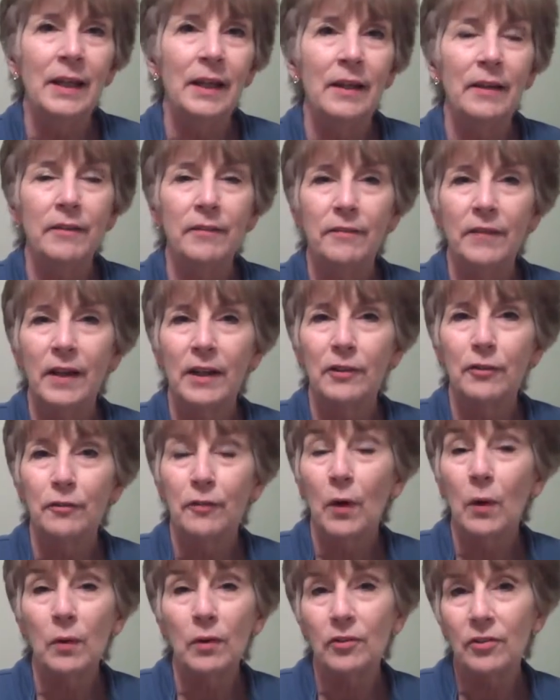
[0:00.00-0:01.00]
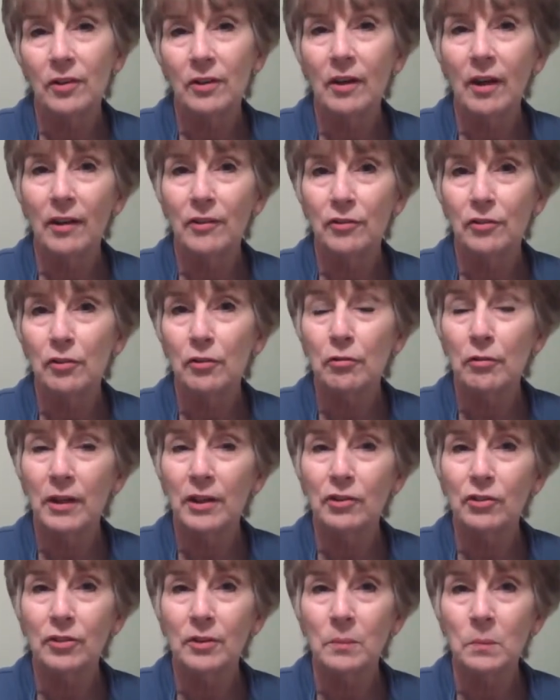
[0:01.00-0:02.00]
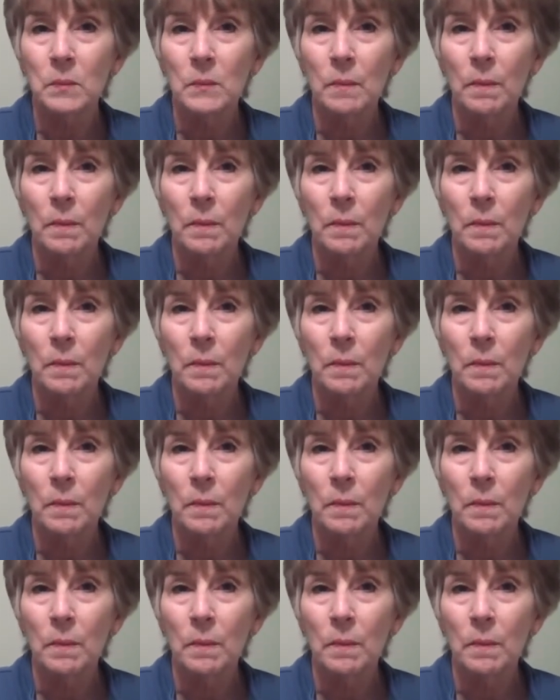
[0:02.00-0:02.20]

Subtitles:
it affects focus and concentration.